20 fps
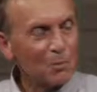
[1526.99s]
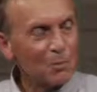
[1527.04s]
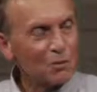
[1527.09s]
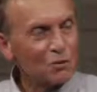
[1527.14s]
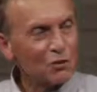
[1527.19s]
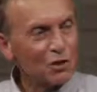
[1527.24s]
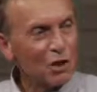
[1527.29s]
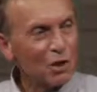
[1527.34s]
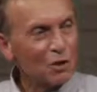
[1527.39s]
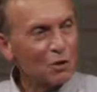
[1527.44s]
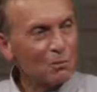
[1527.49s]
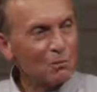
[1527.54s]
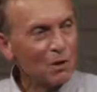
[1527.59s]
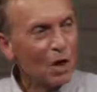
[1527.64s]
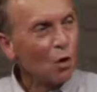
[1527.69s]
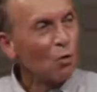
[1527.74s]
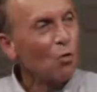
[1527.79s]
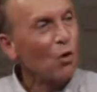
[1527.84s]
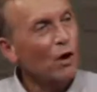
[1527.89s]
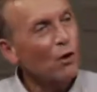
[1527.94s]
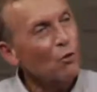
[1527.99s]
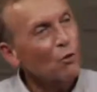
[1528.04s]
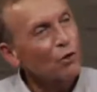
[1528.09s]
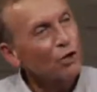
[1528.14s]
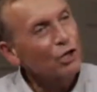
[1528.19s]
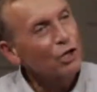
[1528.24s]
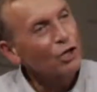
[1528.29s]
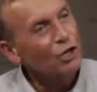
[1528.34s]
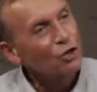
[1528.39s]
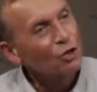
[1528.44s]
Remember Job? Where
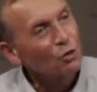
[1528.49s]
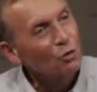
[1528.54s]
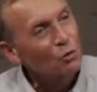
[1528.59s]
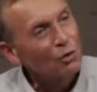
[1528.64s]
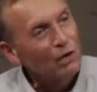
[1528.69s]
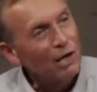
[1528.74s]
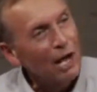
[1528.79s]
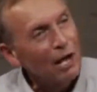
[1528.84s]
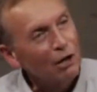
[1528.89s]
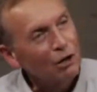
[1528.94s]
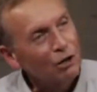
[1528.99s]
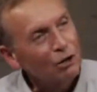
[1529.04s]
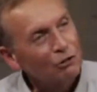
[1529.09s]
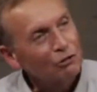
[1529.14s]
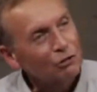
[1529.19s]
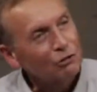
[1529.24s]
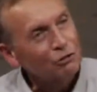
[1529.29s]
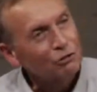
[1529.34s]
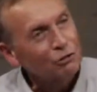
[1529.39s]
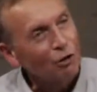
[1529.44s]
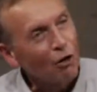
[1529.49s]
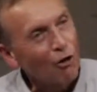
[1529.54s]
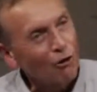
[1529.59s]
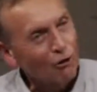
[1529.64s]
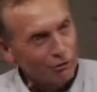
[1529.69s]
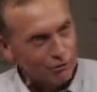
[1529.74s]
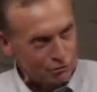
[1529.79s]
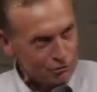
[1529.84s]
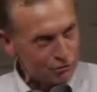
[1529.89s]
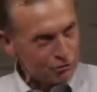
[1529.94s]
were you when I hung the
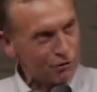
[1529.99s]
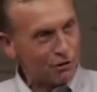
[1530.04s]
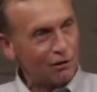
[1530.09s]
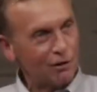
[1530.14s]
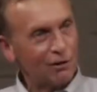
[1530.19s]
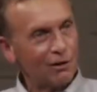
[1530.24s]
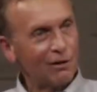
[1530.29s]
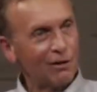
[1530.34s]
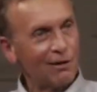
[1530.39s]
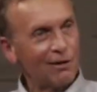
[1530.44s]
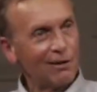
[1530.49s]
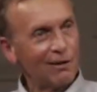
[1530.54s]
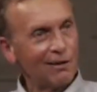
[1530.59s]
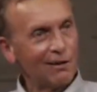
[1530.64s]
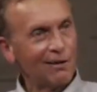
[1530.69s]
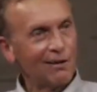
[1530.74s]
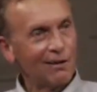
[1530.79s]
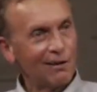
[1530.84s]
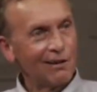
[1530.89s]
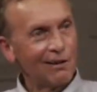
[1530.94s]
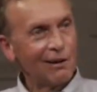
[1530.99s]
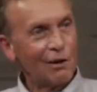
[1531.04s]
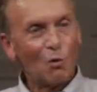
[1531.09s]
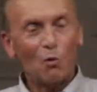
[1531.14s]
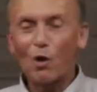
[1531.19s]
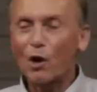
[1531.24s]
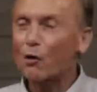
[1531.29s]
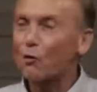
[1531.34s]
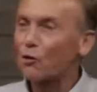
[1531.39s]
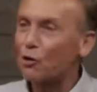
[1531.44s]
stars?
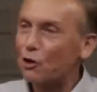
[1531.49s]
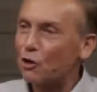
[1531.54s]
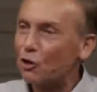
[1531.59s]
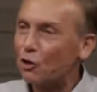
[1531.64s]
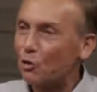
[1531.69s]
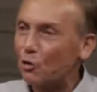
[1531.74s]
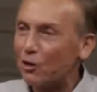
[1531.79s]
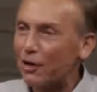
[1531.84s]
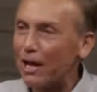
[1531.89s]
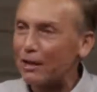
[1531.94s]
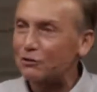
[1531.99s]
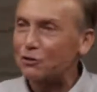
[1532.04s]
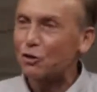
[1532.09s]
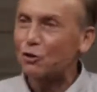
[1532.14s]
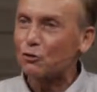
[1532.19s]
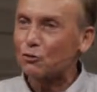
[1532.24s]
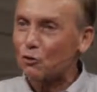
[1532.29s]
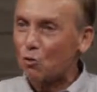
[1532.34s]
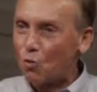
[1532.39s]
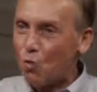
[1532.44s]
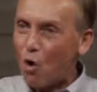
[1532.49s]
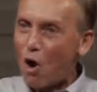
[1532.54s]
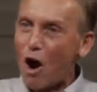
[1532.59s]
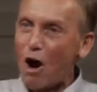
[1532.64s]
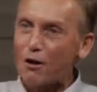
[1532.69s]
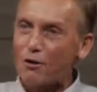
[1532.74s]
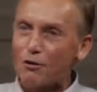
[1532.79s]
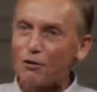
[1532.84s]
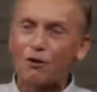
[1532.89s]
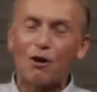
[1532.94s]
Where were you when I turned the
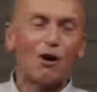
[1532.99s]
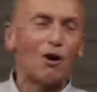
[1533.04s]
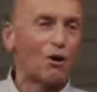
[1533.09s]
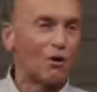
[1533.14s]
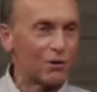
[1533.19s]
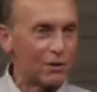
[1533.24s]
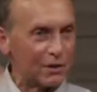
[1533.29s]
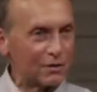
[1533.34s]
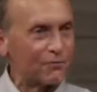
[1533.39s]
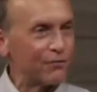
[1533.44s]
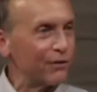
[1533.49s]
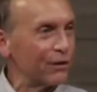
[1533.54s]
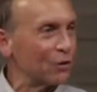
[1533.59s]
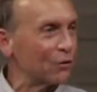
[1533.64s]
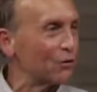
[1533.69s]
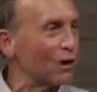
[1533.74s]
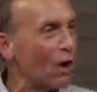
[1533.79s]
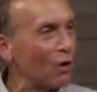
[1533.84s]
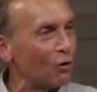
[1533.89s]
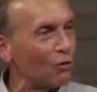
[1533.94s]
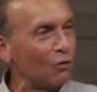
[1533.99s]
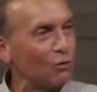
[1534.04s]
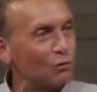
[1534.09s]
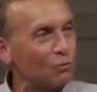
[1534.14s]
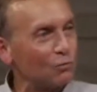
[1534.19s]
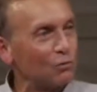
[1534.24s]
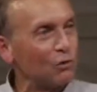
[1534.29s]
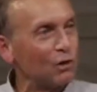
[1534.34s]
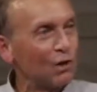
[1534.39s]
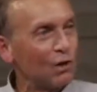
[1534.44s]
water on and filled all
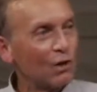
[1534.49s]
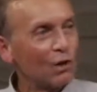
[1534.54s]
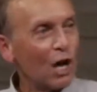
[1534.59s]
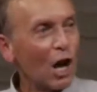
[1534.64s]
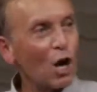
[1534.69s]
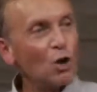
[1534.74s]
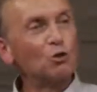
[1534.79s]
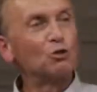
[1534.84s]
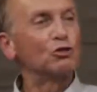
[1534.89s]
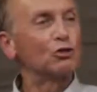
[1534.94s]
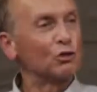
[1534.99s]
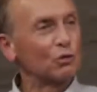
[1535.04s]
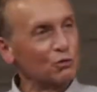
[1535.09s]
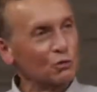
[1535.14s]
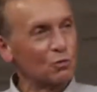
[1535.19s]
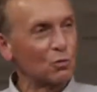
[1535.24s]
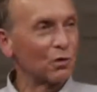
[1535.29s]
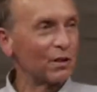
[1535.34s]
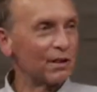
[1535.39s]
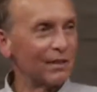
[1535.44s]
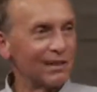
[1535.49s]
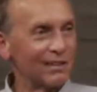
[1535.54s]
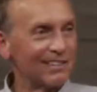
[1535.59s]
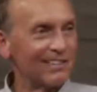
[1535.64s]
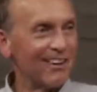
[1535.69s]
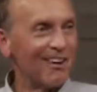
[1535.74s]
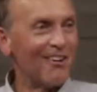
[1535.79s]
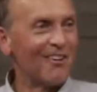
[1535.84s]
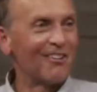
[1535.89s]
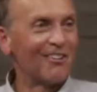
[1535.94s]
the oceans with
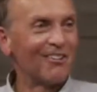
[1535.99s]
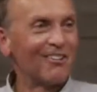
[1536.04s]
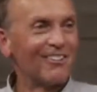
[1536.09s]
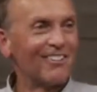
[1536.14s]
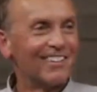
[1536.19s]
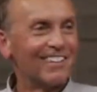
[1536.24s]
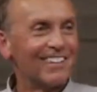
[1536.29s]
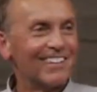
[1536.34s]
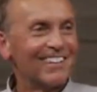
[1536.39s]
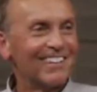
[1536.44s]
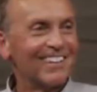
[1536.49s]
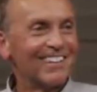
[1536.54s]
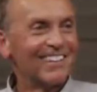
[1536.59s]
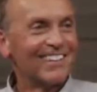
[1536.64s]
it and all?